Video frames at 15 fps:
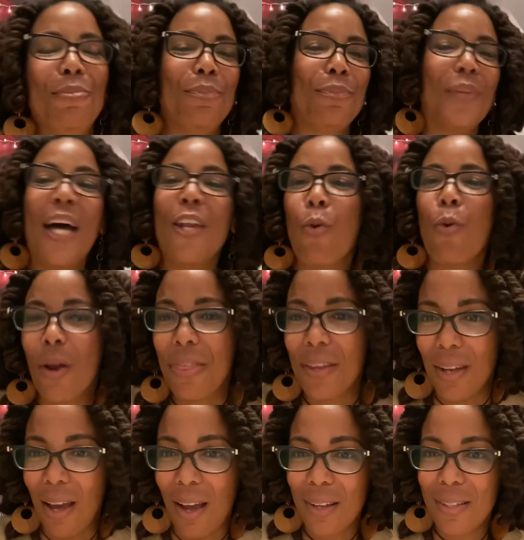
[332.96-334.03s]

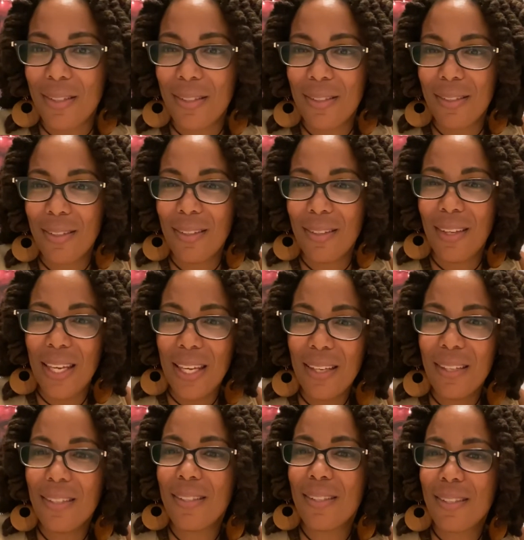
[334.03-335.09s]
unorthodox
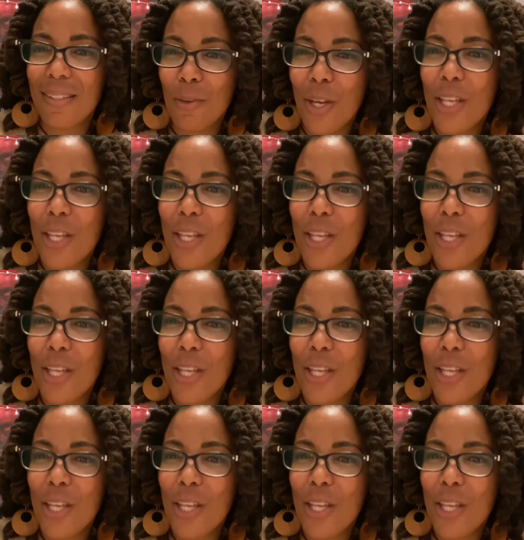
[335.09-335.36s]
is